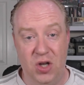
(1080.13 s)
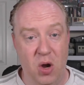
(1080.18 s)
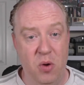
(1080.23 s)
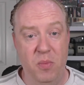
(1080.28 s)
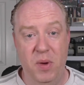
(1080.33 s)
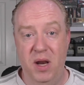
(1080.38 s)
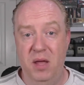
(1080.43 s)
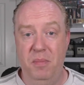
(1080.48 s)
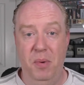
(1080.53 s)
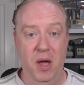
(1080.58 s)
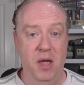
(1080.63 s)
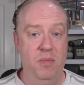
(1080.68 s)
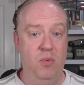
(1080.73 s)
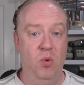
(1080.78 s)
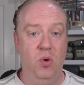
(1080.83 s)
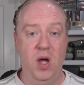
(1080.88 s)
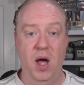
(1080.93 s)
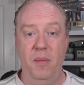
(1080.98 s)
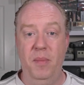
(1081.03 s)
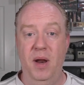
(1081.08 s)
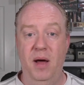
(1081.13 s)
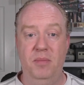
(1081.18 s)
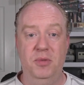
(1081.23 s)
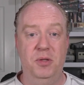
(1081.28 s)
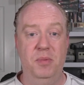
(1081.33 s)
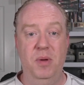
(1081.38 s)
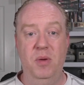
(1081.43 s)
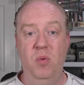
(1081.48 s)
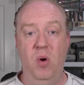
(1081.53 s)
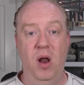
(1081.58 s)
many people coming up
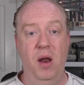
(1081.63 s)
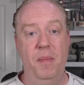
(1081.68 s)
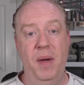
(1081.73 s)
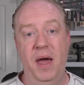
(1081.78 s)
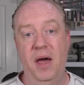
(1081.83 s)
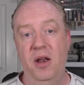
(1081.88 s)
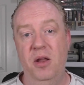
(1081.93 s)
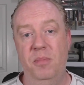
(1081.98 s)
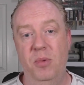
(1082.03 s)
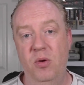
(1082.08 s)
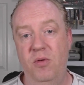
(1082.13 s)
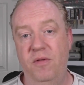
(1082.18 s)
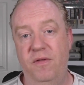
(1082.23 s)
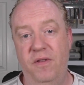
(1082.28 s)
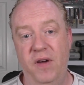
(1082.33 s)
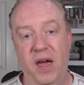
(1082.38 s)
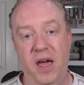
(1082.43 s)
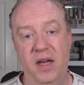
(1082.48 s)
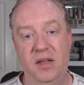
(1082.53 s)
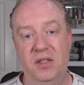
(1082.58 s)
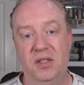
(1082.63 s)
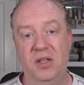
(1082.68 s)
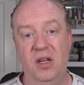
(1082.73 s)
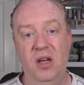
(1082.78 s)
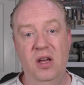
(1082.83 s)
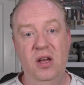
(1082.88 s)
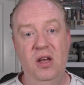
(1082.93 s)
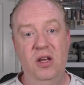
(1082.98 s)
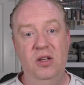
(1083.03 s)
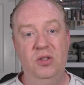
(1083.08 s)
to me while I'm out at the boot fairs,
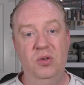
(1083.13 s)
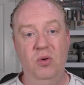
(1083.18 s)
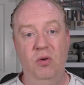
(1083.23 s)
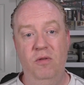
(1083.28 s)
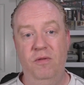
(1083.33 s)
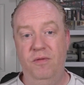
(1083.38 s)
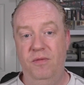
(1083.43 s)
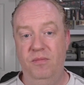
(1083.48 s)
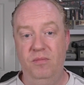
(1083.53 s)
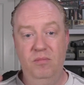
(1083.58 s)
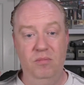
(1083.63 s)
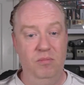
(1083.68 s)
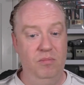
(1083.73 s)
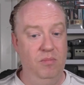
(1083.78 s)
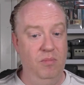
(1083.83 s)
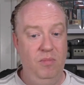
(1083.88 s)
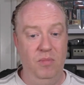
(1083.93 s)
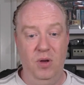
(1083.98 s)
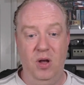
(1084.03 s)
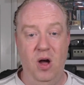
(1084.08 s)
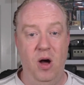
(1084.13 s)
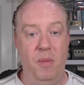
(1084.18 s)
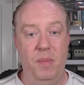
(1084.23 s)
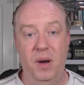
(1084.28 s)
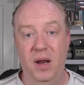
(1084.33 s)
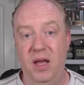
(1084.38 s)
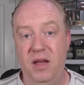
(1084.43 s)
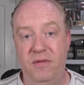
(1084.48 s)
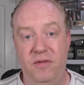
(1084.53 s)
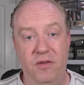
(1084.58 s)
sort of, can't
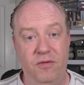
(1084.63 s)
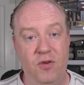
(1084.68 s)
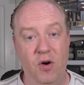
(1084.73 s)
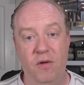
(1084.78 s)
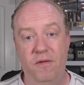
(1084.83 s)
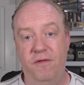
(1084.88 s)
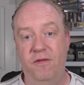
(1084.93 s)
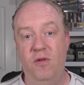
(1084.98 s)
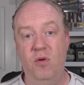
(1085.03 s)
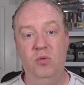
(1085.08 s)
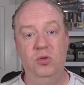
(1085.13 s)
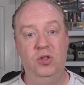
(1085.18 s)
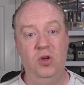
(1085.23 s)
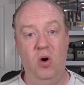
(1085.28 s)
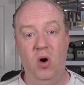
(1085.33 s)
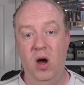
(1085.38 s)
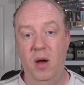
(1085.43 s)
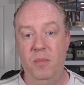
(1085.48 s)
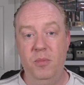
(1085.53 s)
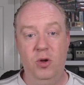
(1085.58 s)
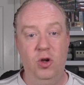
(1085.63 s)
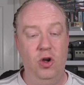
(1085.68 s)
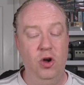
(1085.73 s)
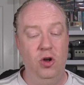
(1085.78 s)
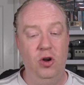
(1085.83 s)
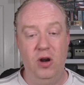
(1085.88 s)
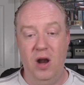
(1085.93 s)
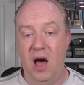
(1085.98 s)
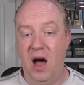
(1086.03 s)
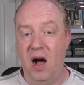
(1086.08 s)
believe you've gone full time,
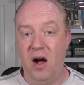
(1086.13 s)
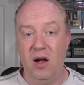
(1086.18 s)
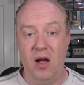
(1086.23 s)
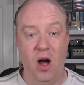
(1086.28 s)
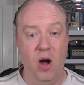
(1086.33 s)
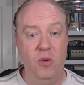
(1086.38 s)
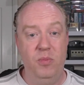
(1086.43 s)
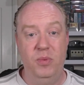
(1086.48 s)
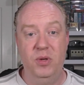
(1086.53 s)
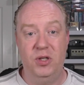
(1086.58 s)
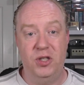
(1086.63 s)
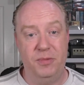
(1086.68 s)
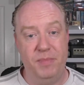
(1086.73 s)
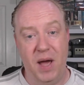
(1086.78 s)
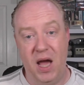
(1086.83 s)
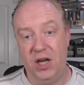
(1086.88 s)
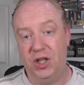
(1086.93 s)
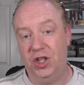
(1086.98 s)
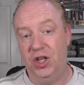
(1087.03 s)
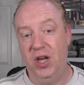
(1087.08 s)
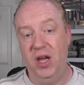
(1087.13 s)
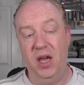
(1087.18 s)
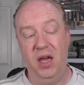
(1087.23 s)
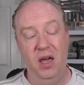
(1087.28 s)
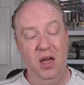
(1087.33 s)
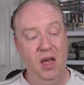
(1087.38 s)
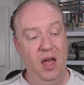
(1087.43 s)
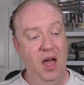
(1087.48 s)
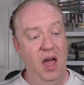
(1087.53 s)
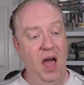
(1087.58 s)
good luck, hope you smash
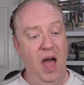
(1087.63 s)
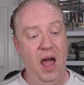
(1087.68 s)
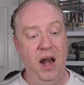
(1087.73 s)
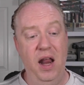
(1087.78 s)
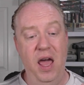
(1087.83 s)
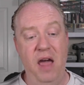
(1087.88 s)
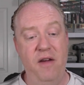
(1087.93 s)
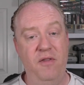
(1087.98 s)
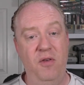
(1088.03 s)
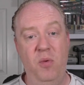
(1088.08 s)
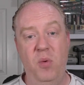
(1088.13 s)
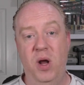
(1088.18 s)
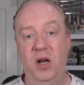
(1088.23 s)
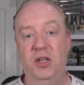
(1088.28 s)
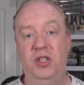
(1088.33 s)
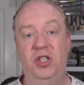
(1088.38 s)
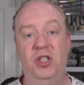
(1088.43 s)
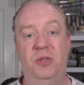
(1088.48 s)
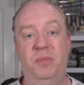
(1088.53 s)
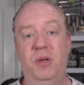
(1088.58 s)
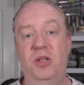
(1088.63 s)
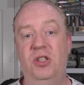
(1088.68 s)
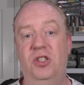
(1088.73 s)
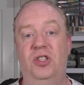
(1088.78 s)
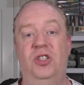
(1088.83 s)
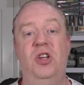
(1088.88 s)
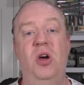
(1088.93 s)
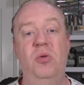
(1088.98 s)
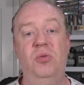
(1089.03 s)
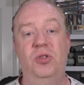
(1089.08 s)
it. And everyone has just been
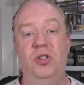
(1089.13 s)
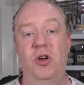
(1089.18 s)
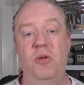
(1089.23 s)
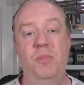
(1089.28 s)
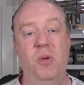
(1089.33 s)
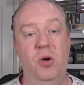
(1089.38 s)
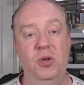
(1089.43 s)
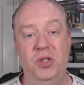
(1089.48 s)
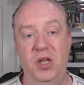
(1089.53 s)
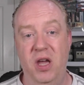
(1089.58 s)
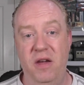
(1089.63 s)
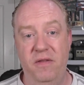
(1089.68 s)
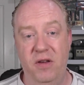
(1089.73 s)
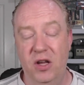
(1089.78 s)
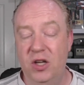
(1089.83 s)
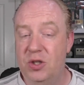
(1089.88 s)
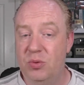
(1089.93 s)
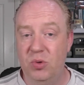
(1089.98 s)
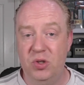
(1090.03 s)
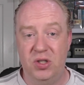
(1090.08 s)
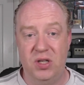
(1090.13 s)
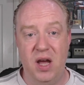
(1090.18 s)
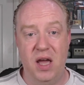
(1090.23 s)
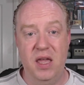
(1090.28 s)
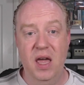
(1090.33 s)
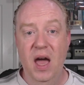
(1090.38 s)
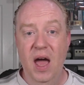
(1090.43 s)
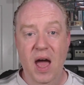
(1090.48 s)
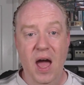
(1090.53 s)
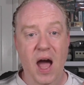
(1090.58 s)
so positive. And I just want to
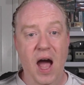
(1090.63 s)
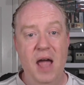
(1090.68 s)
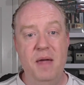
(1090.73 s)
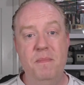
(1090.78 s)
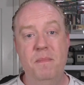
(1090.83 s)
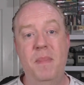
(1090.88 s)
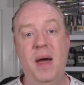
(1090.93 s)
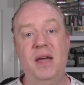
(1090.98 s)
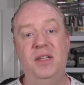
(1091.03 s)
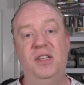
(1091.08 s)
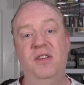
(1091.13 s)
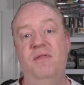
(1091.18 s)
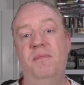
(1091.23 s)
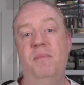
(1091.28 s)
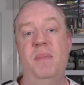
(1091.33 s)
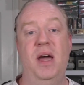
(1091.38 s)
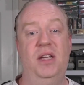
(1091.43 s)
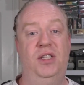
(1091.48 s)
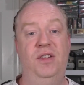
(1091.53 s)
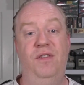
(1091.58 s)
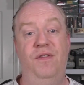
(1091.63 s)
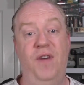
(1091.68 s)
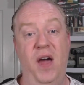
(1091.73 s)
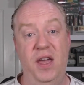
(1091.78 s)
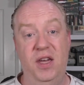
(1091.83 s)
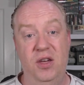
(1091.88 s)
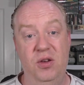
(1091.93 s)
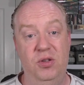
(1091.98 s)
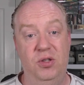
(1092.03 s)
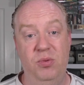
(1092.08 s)
say a massive
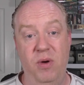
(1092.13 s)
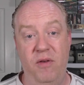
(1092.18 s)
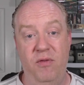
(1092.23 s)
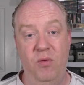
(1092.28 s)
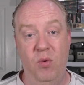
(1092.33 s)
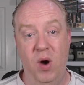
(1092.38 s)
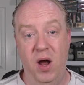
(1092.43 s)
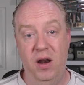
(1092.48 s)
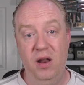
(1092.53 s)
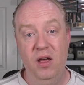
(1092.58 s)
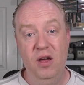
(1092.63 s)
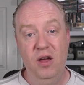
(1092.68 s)
thank you to everyone